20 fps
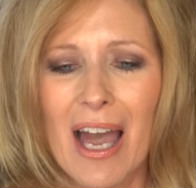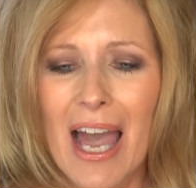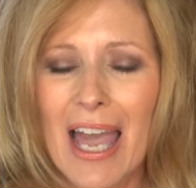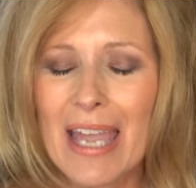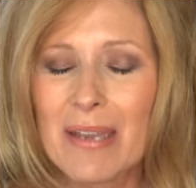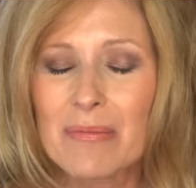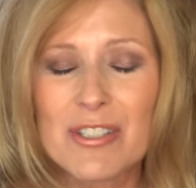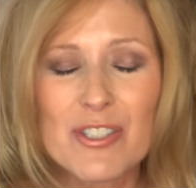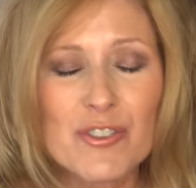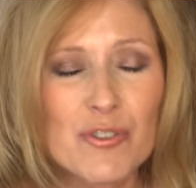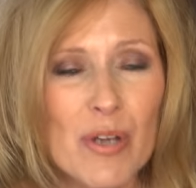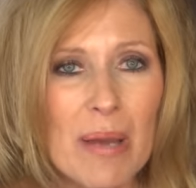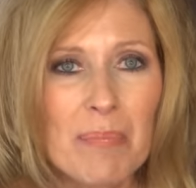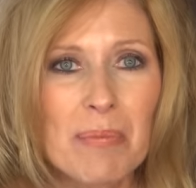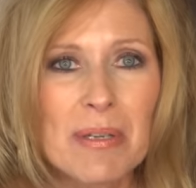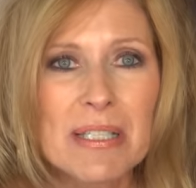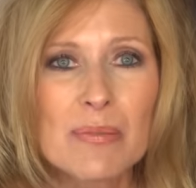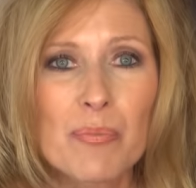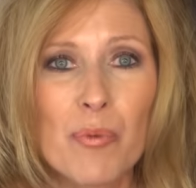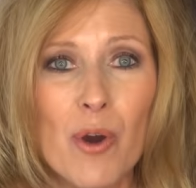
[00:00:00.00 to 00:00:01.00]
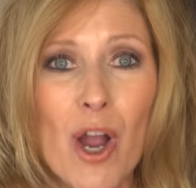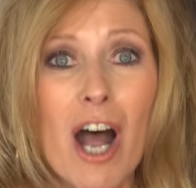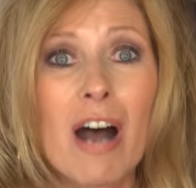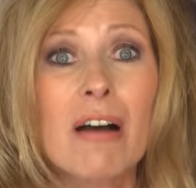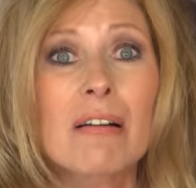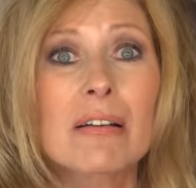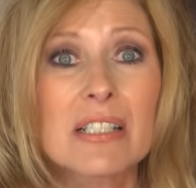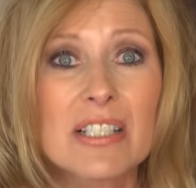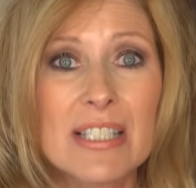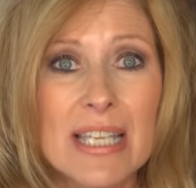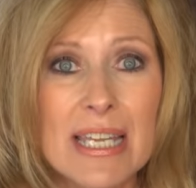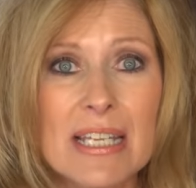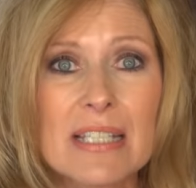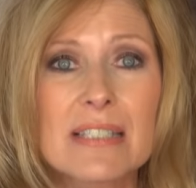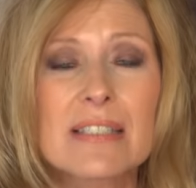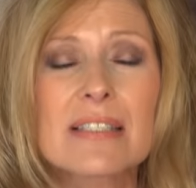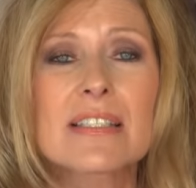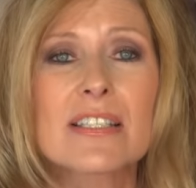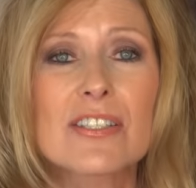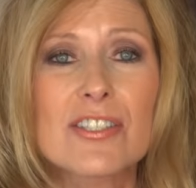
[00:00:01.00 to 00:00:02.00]
a strapless bra
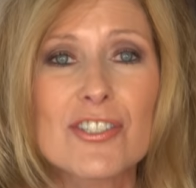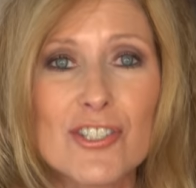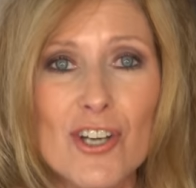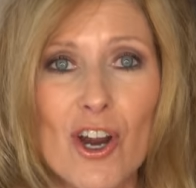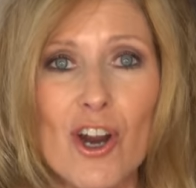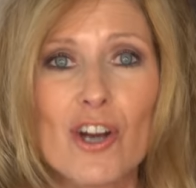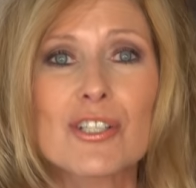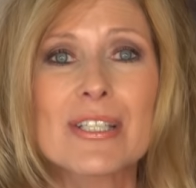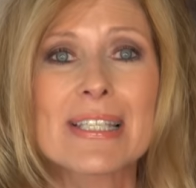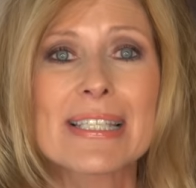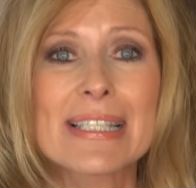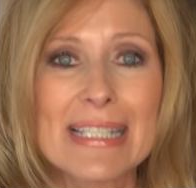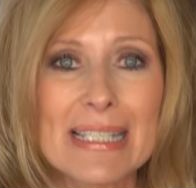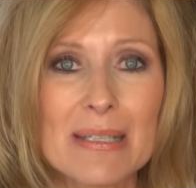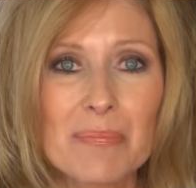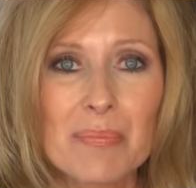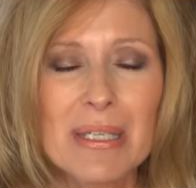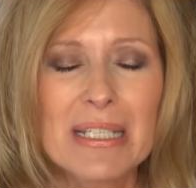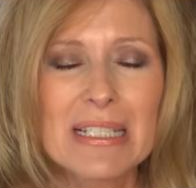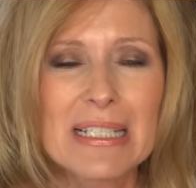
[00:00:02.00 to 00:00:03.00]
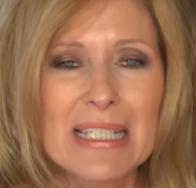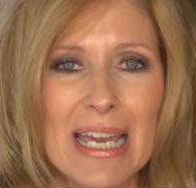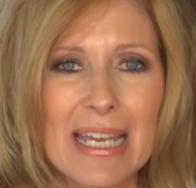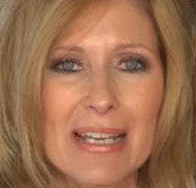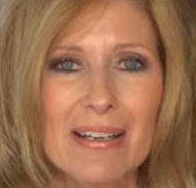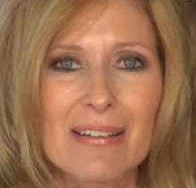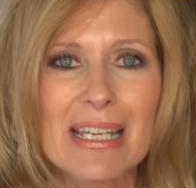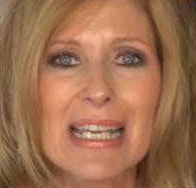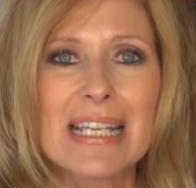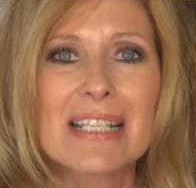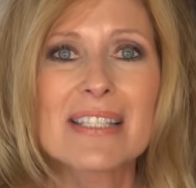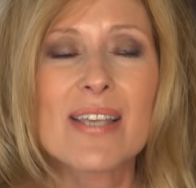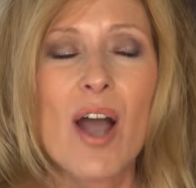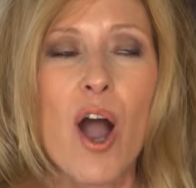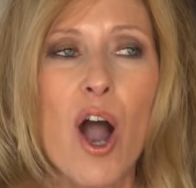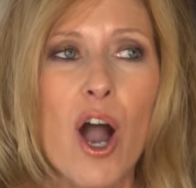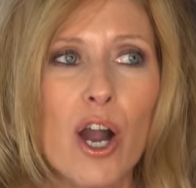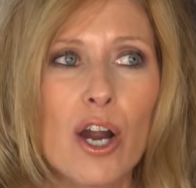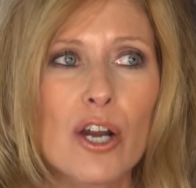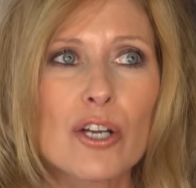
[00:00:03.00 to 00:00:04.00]
tends to start slipping down. It's
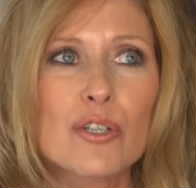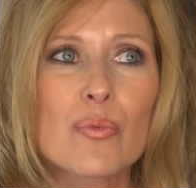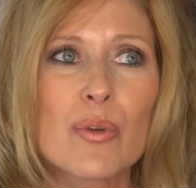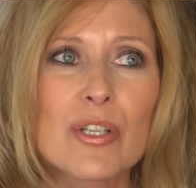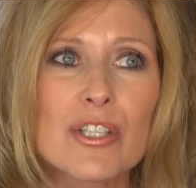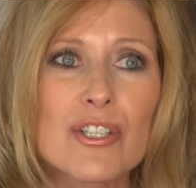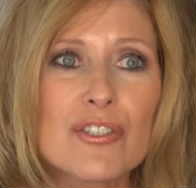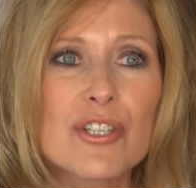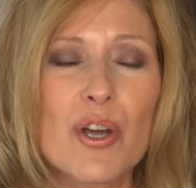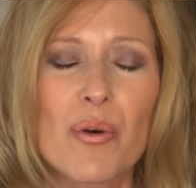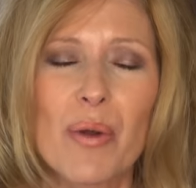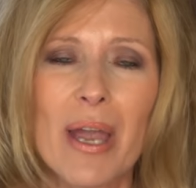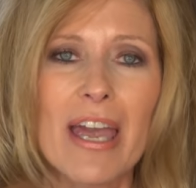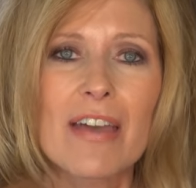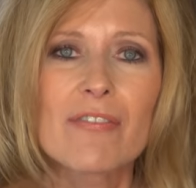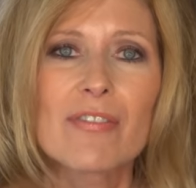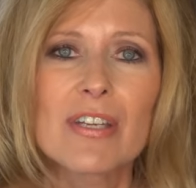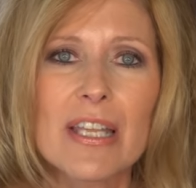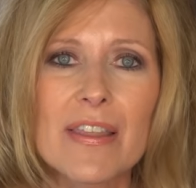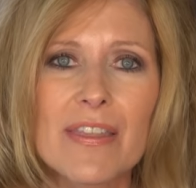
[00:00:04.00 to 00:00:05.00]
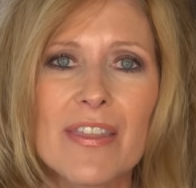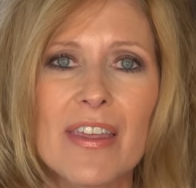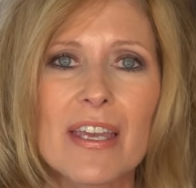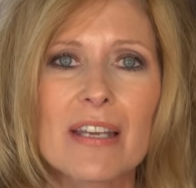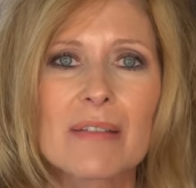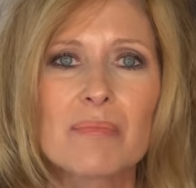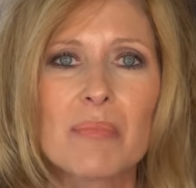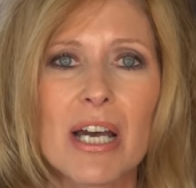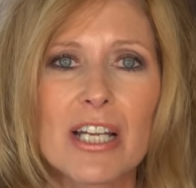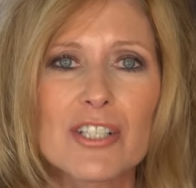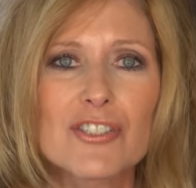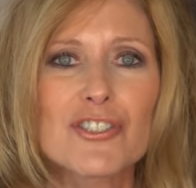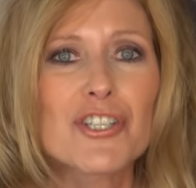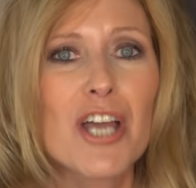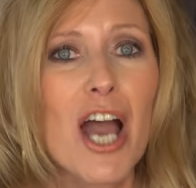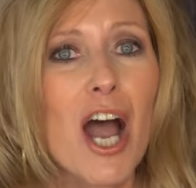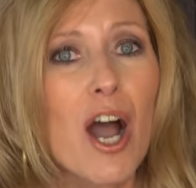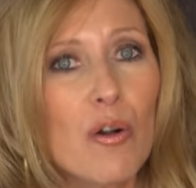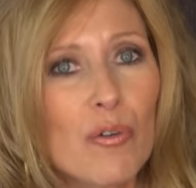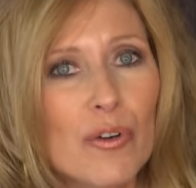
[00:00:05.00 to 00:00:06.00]
hard when you don't have anything much
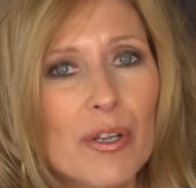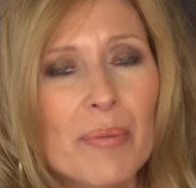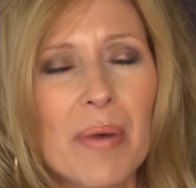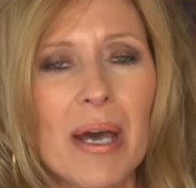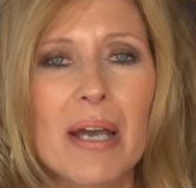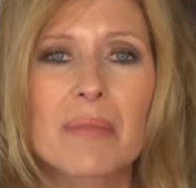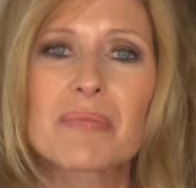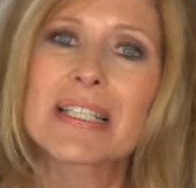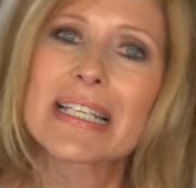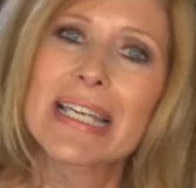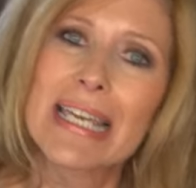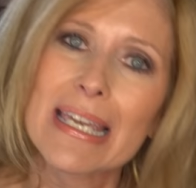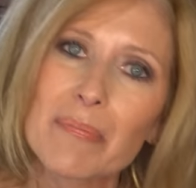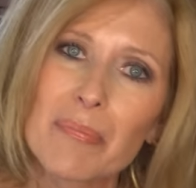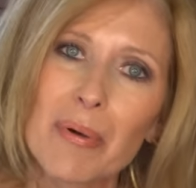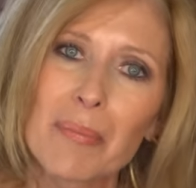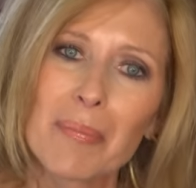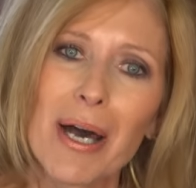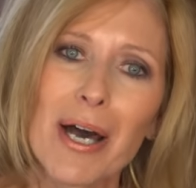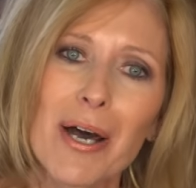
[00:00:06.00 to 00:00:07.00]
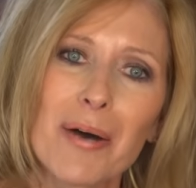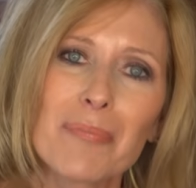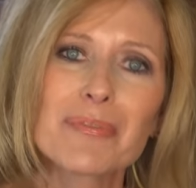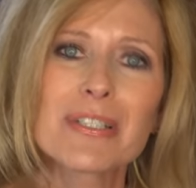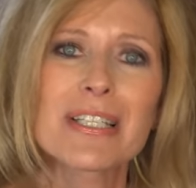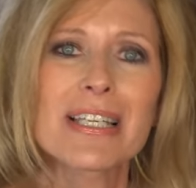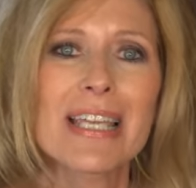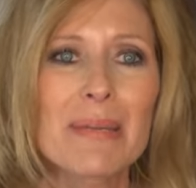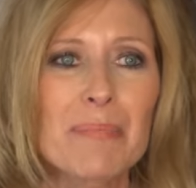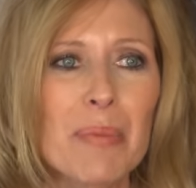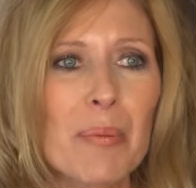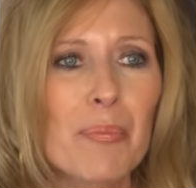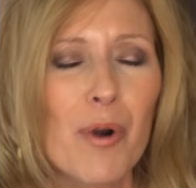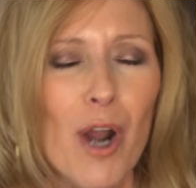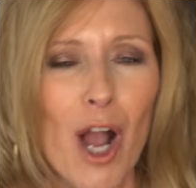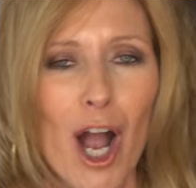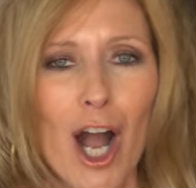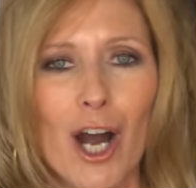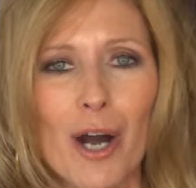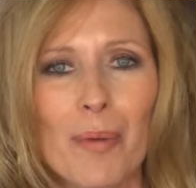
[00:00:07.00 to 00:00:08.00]
to hold them up, to keep a
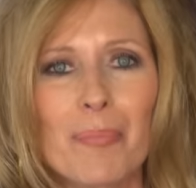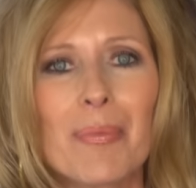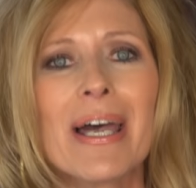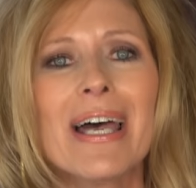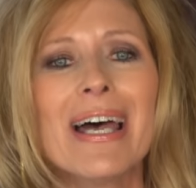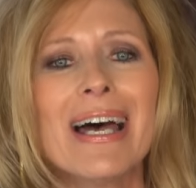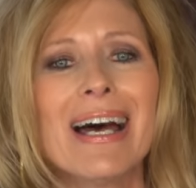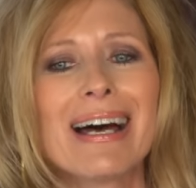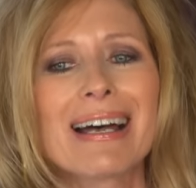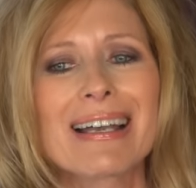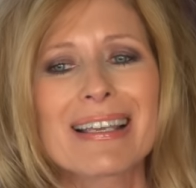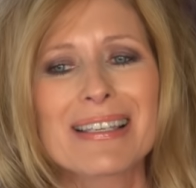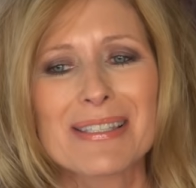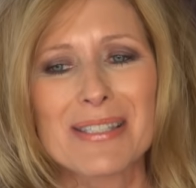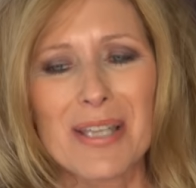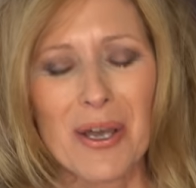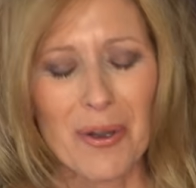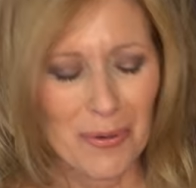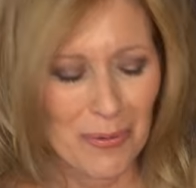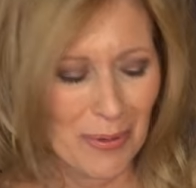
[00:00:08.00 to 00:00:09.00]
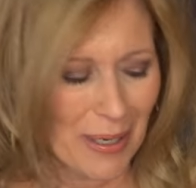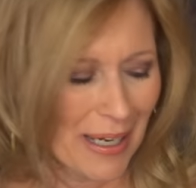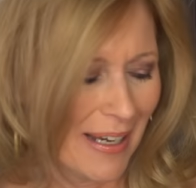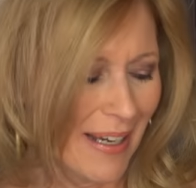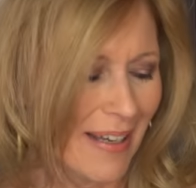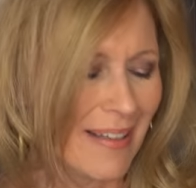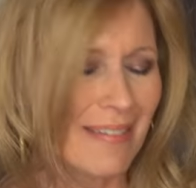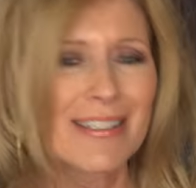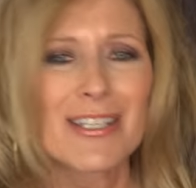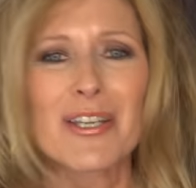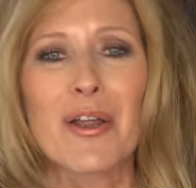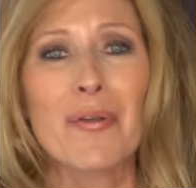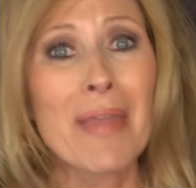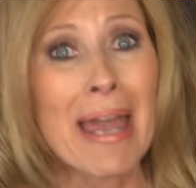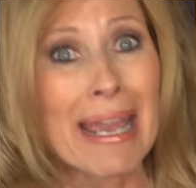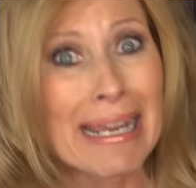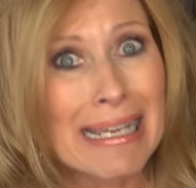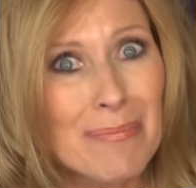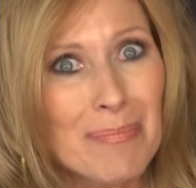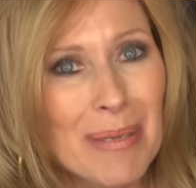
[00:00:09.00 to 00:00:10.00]
bra up. So, you know,
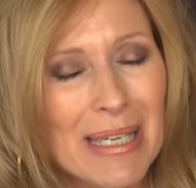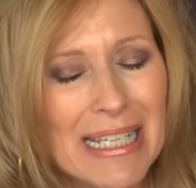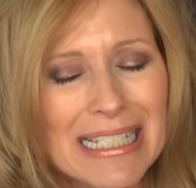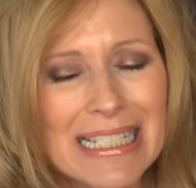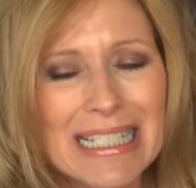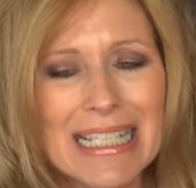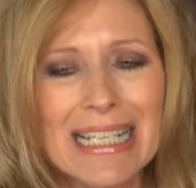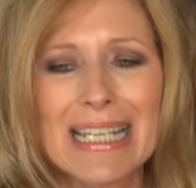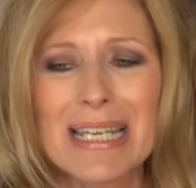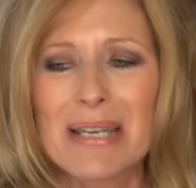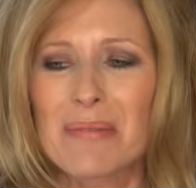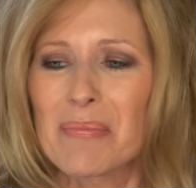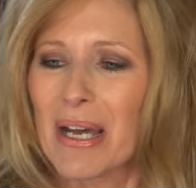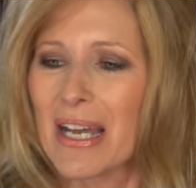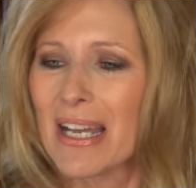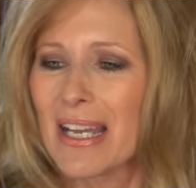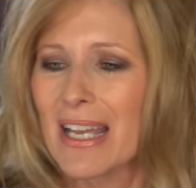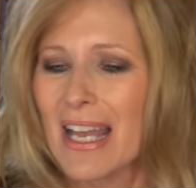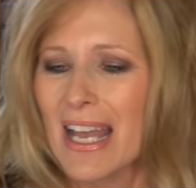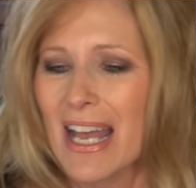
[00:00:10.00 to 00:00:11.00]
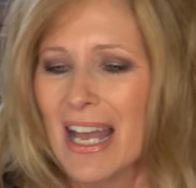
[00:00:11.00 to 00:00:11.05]
that can be a dilemma.